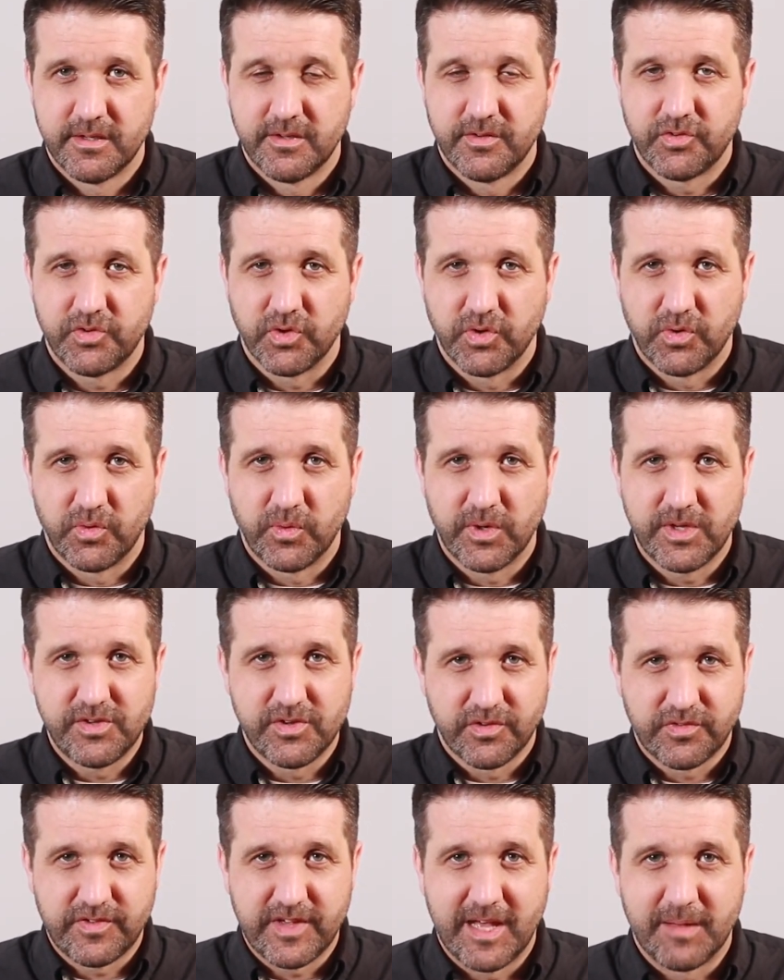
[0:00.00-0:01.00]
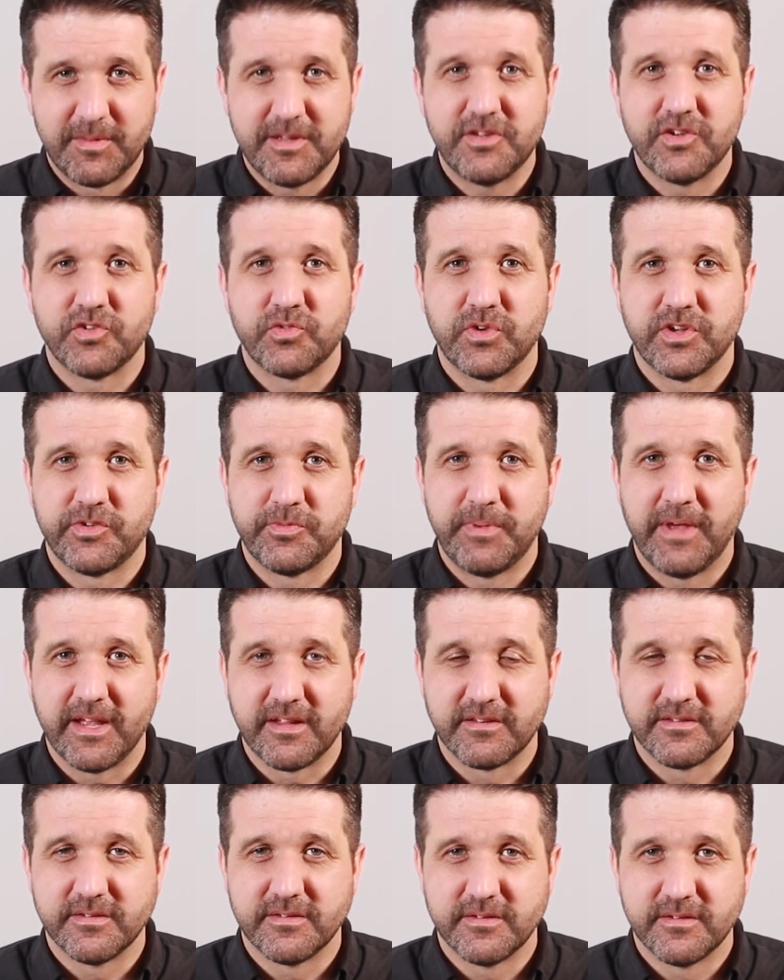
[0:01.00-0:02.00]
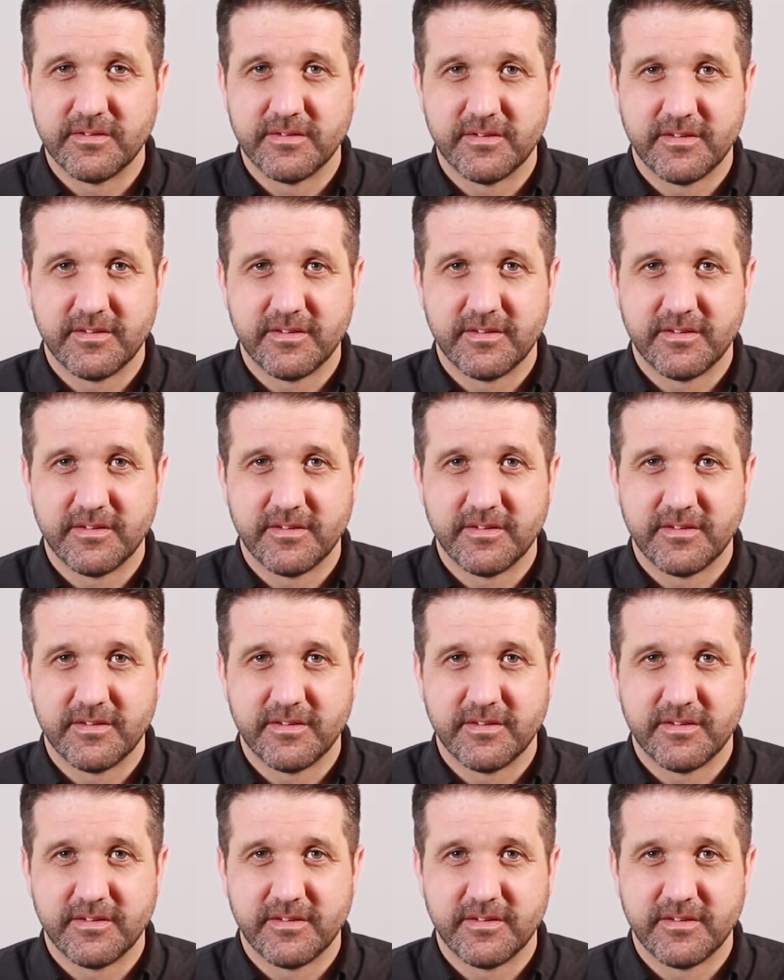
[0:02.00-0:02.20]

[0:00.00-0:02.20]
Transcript: So when there's family, there's respect.